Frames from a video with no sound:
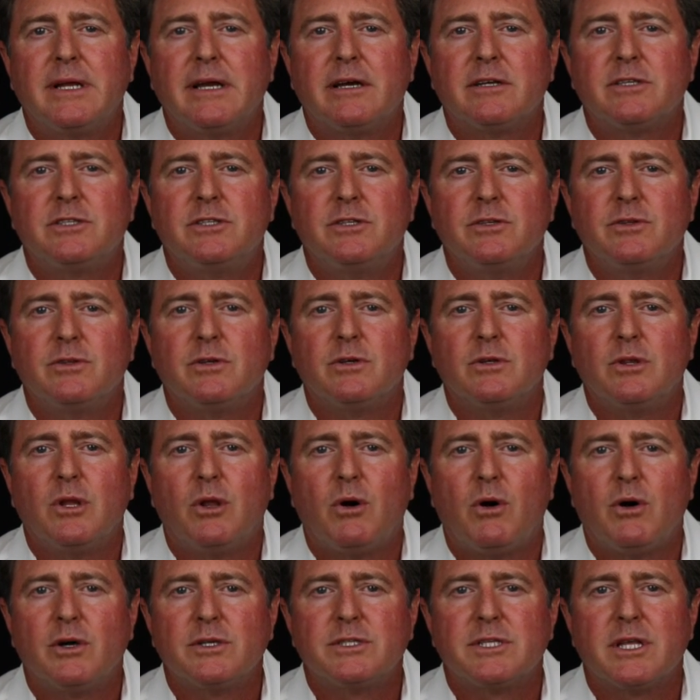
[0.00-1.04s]
now to the
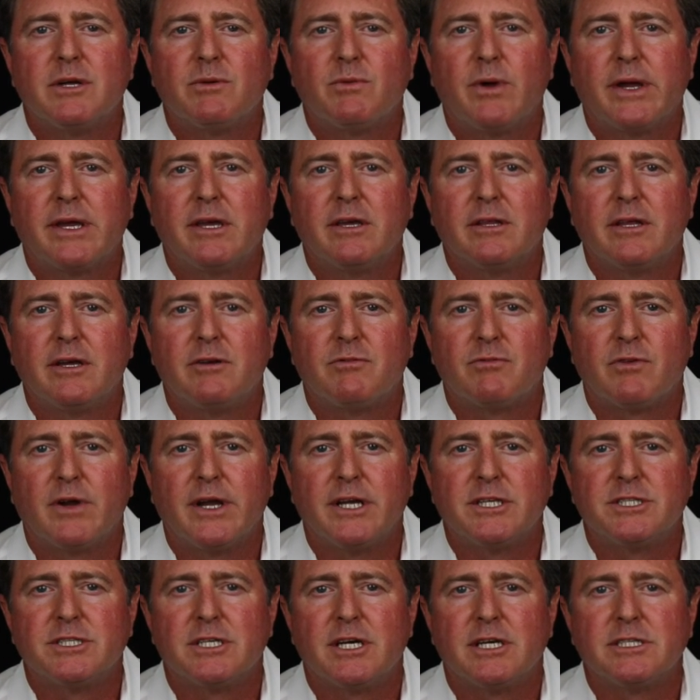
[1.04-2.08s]
laws that regulate
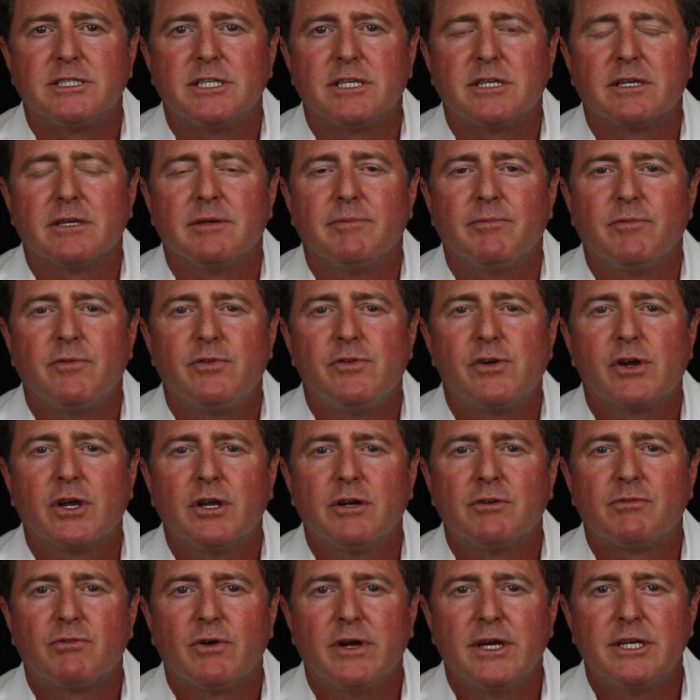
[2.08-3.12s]
franchising. If you're going
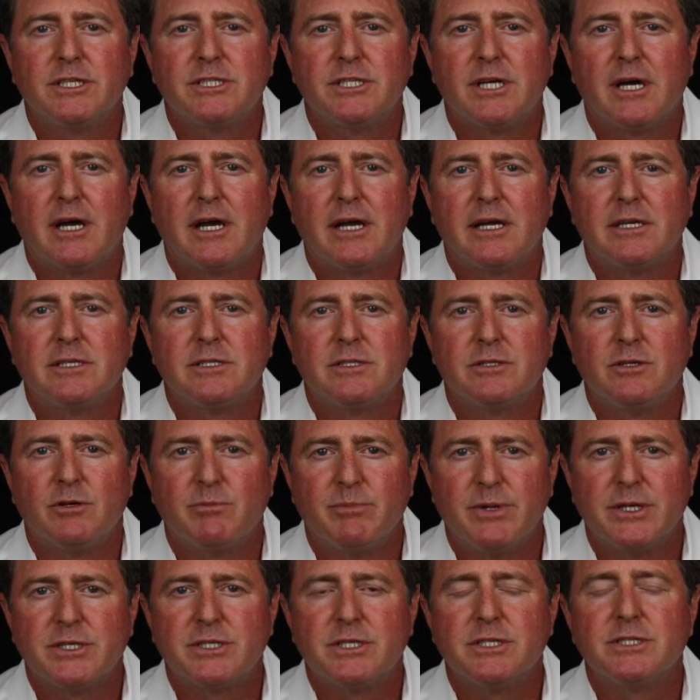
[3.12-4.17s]
to franchise your
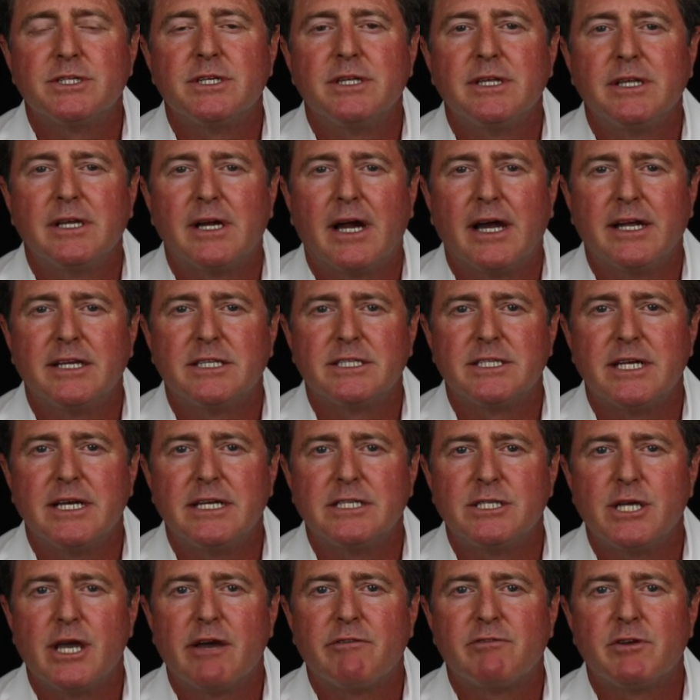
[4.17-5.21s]
business in the United
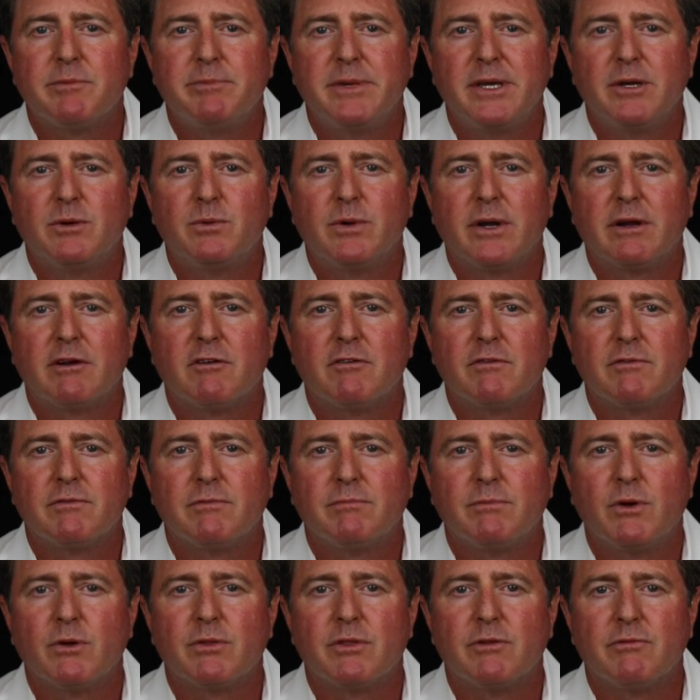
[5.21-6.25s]
States, you have to be aware
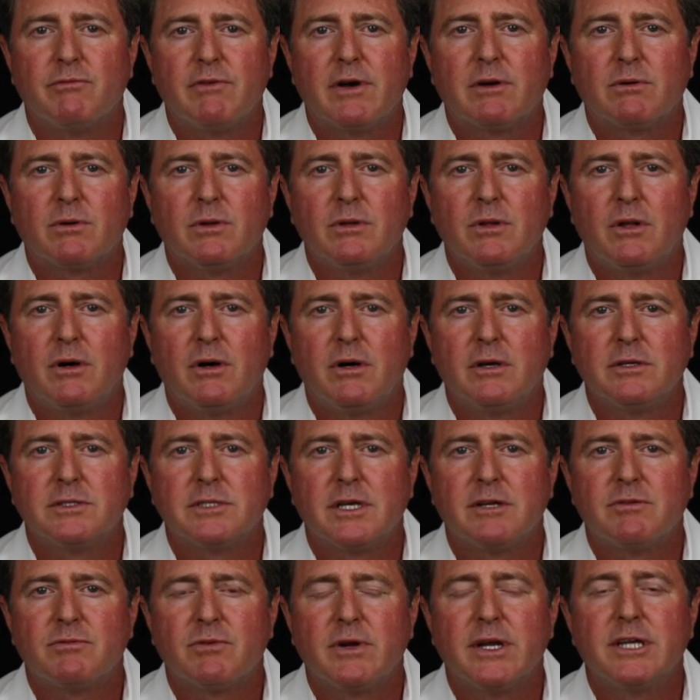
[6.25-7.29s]
of both the federal laws
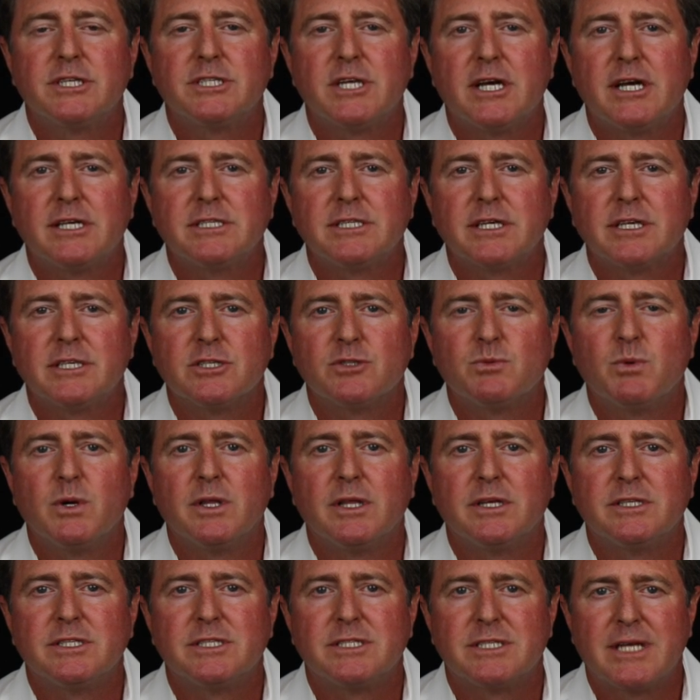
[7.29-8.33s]
on franchising as
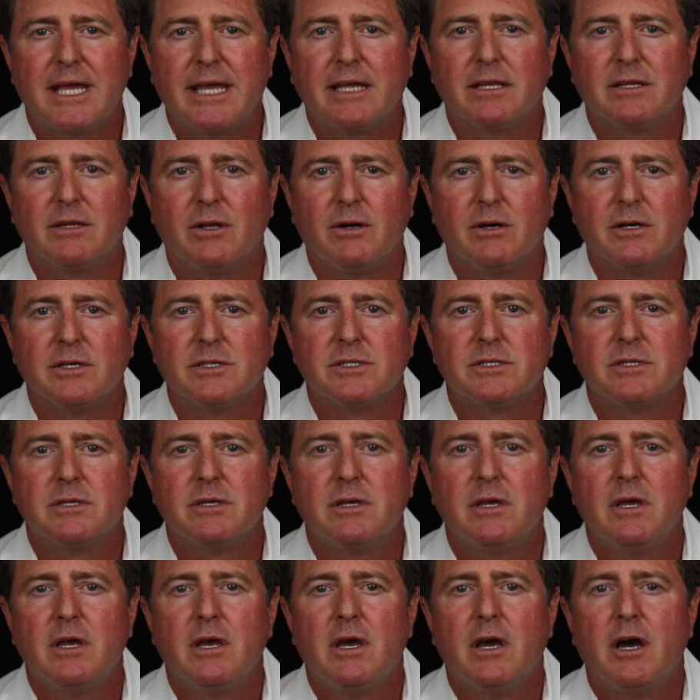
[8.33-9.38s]
well as state laws.
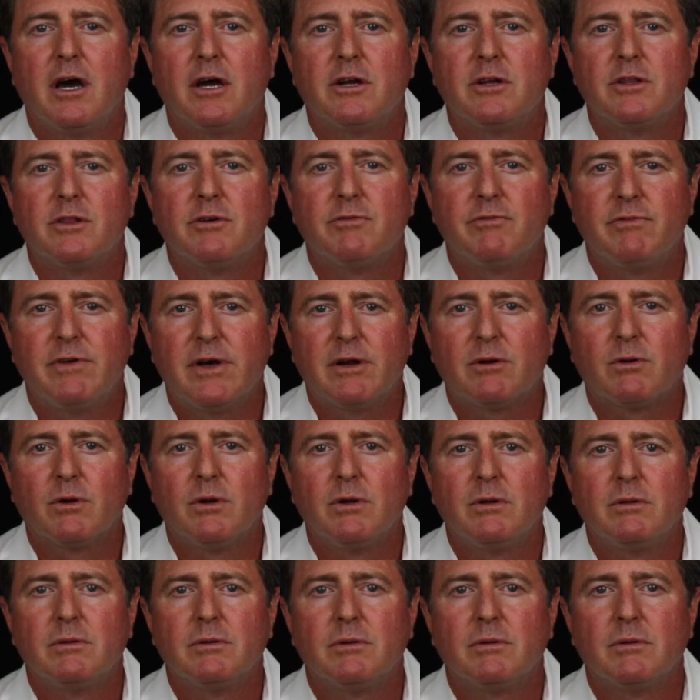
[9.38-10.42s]
Under the
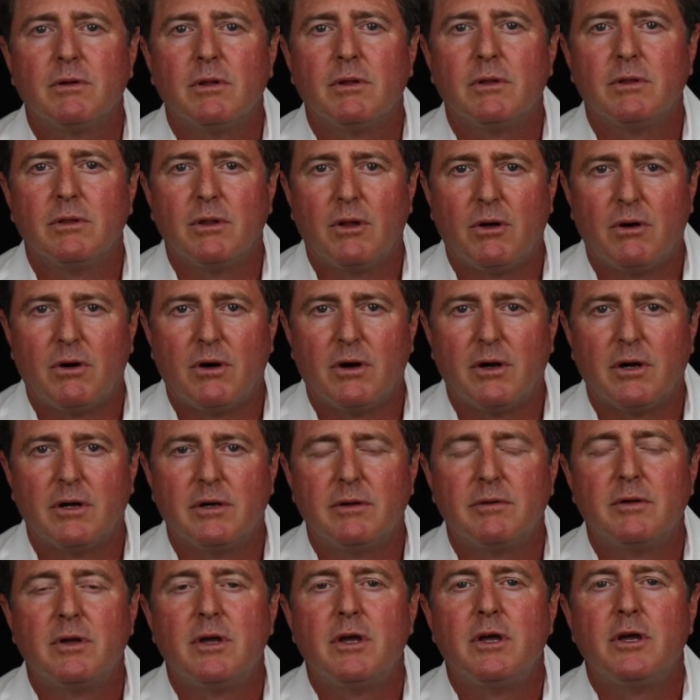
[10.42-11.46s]
federal
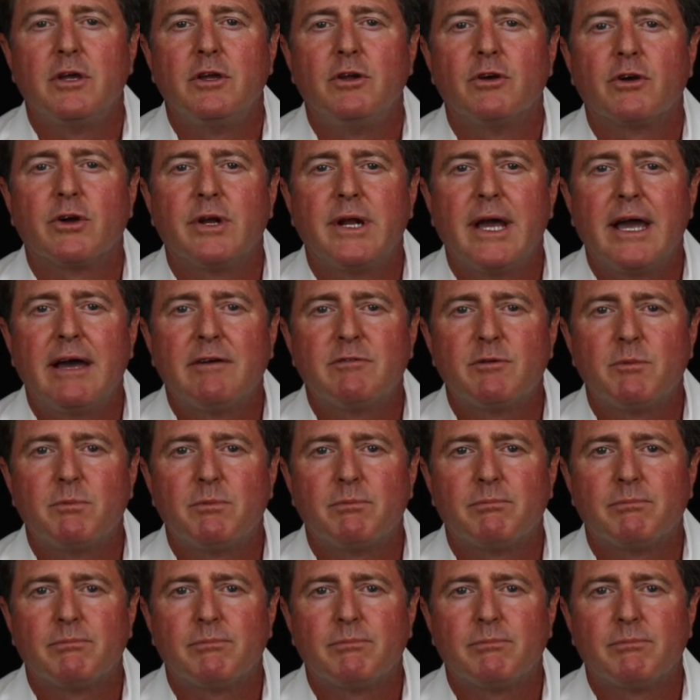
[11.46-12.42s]
law, you're going to have to